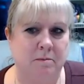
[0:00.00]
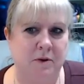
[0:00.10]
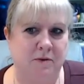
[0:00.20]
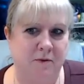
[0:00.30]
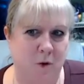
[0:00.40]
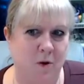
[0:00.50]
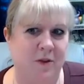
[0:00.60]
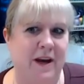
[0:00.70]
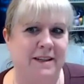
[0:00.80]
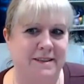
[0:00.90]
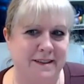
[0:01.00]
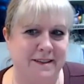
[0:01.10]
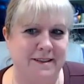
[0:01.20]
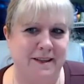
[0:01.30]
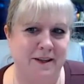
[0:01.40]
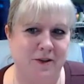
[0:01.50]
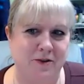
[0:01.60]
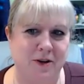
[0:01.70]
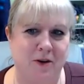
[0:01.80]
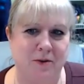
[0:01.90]
before that
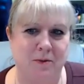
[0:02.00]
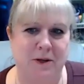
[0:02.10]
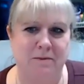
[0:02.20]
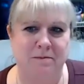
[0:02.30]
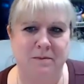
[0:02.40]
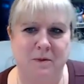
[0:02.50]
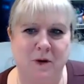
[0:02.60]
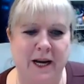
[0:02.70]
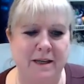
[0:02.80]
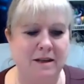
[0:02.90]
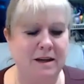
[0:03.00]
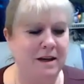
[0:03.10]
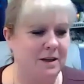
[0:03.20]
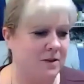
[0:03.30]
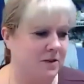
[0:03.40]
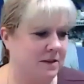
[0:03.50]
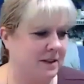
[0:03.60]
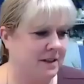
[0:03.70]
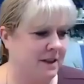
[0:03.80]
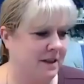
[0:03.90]
$1,600 one, right? So the
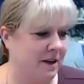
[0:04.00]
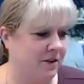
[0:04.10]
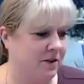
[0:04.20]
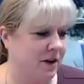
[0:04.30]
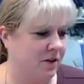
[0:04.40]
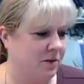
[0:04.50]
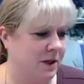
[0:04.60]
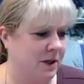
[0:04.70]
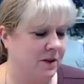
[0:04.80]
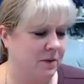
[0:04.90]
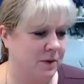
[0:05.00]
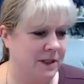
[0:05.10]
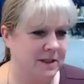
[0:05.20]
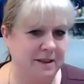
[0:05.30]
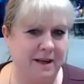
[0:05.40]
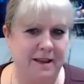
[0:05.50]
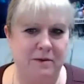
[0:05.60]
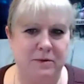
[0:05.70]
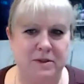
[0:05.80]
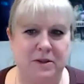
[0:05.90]
$1,600 one, the reason that
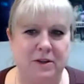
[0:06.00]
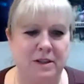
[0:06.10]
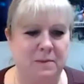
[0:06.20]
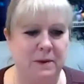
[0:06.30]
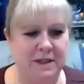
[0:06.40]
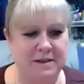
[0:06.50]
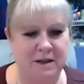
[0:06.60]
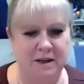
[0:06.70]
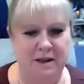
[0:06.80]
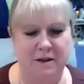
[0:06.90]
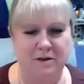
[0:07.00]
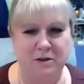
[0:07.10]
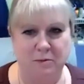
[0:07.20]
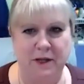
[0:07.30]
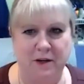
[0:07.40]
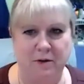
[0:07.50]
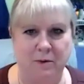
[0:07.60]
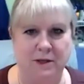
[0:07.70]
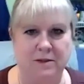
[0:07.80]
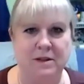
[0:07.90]
one's good is because it can do bigger
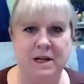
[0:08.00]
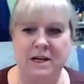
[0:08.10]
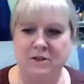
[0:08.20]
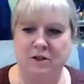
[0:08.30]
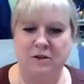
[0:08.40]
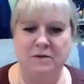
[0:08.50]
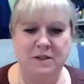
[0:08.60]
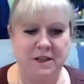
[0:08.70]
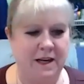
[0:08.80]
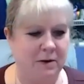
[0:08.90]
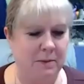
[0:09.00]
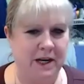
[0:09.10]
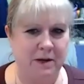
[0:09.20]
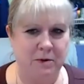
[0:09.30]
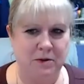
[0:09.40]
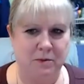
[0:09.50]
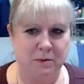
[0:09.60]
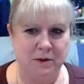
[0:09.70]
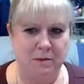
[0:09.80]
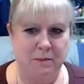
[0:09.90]
ones. So you've seen everybody with the
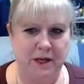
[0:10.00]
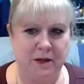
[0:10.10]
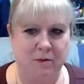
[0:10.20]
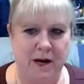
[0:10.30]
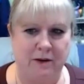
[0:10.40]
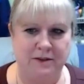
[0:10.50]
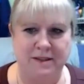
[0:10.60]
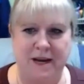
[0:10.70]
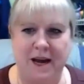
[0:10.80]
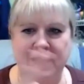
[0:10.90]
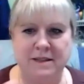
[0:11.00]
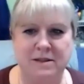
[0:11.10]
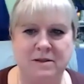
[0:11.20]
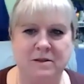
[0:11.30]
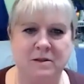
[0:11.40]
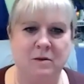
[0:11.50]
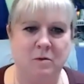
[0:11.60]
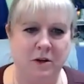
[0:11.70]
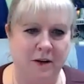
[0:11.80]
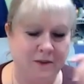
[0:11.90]
really big round signs.
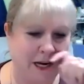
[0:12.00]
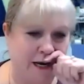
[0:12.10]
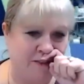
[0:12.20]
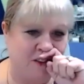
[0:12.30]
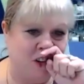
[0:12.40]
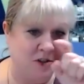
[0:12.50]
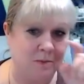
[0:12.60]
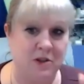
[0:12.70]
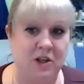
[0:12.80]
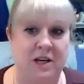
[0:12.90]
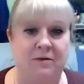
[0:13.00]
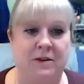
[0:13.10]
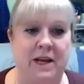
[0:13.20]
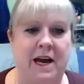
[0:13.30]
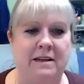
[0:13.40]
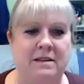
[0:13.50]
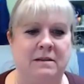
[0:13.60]
Well, you have to have a larger machine for that.